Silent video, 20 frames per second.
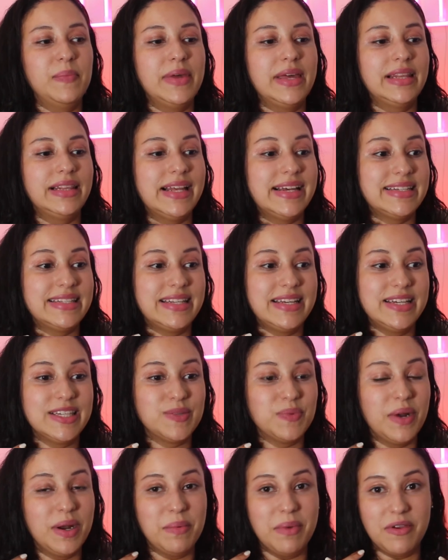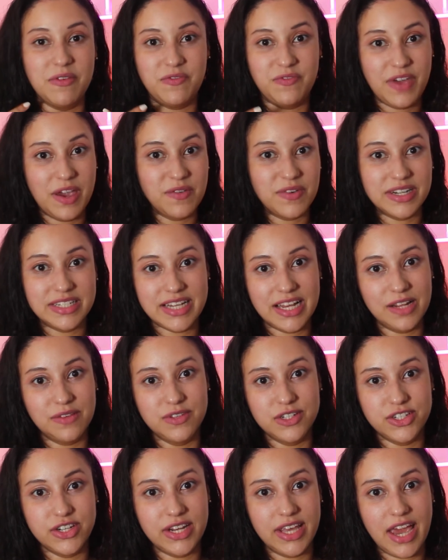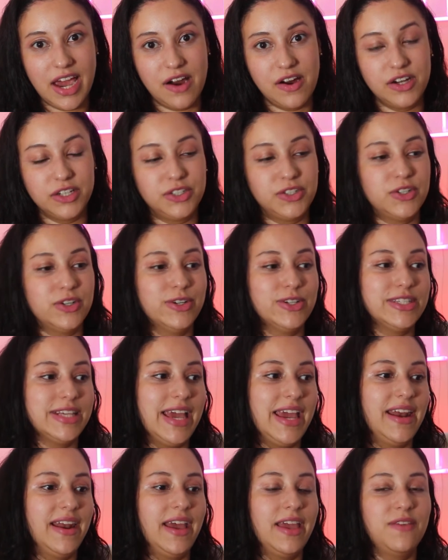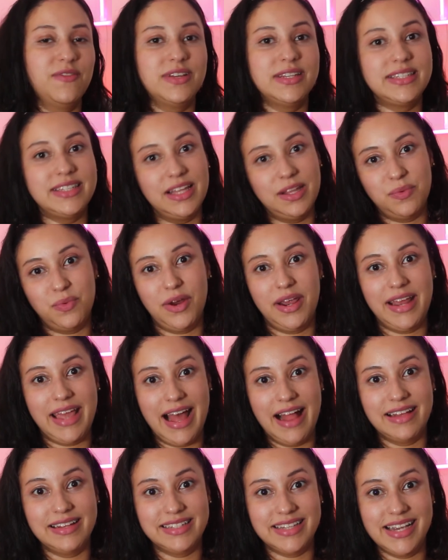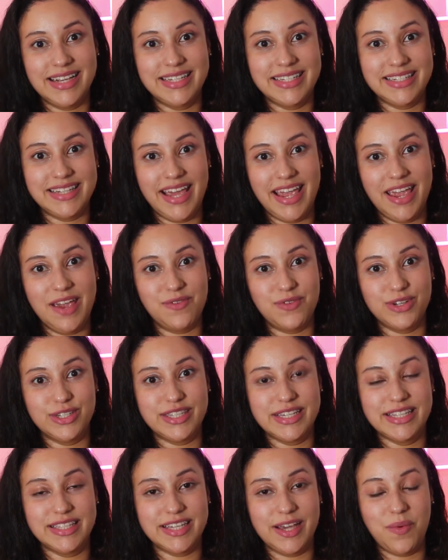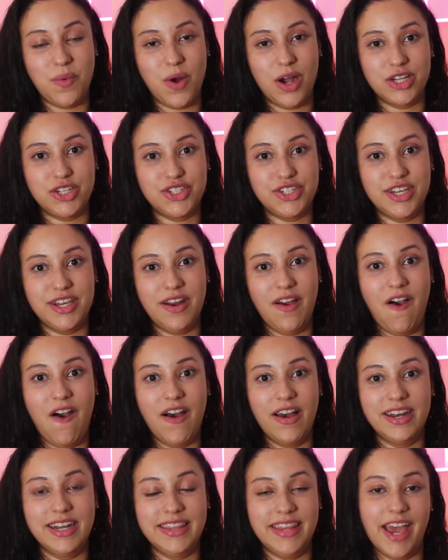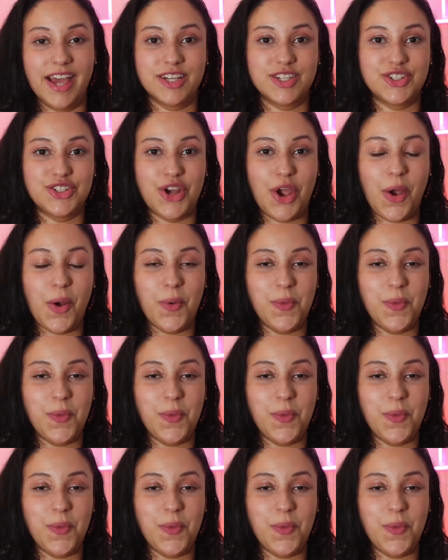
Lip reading: Leslie is one of my favorite television characters, and I even celebrate Valentine's Day ever since I watched it on that show.